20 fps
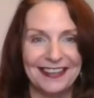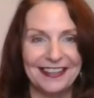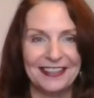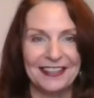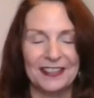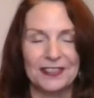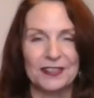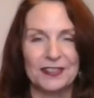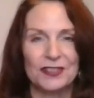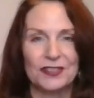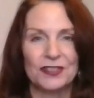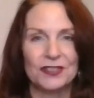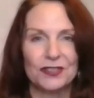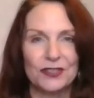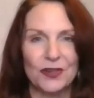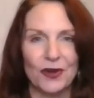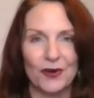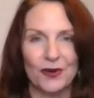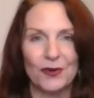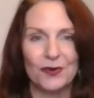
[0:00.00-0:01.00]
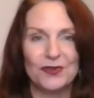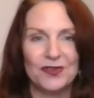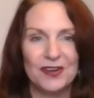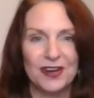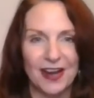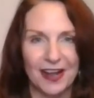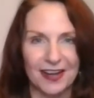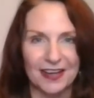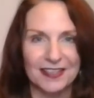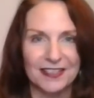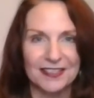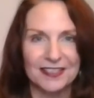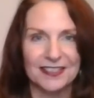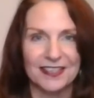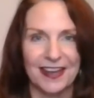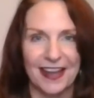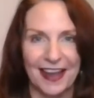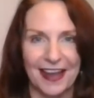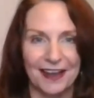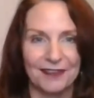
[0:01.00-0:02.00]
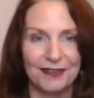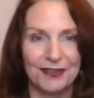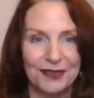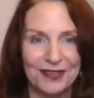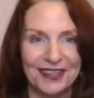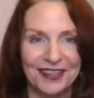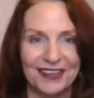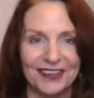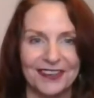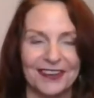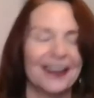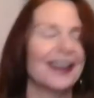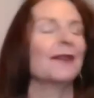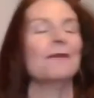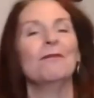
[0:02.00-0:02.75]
It is so nice to have you here